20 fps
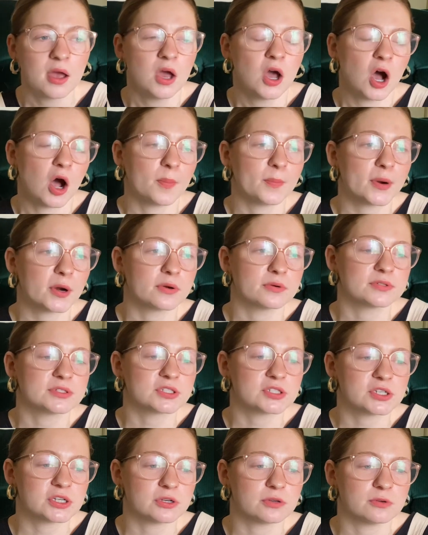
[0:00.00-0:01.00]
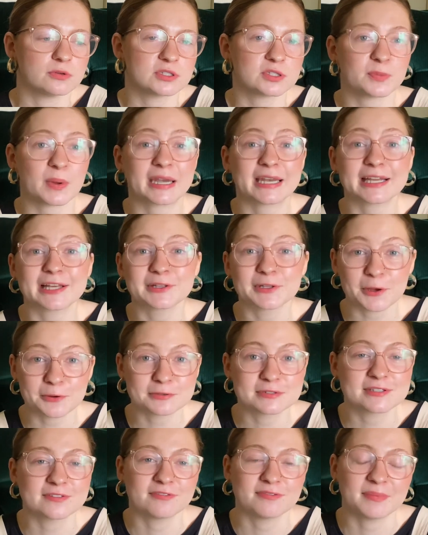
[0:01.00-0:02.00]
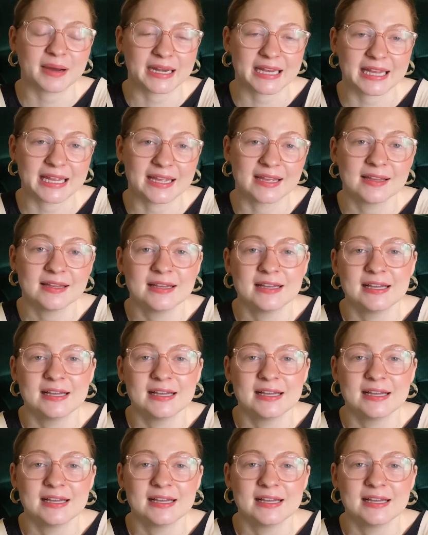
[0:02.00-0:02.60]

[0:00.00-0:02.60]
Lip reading: opposed to spending loads of money,